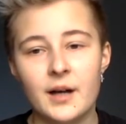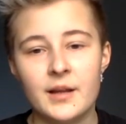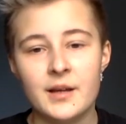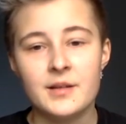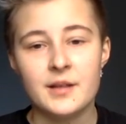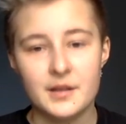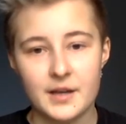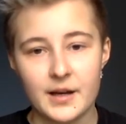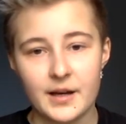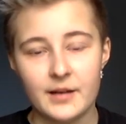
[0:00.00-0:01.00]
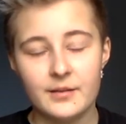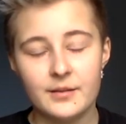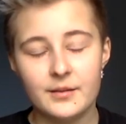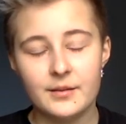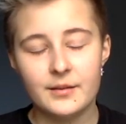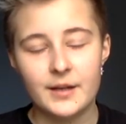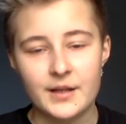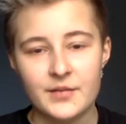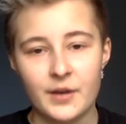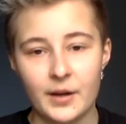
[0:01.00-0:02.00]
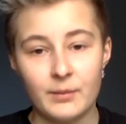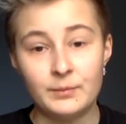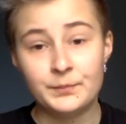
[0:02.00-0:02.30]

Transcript: the end of the day, it's fine.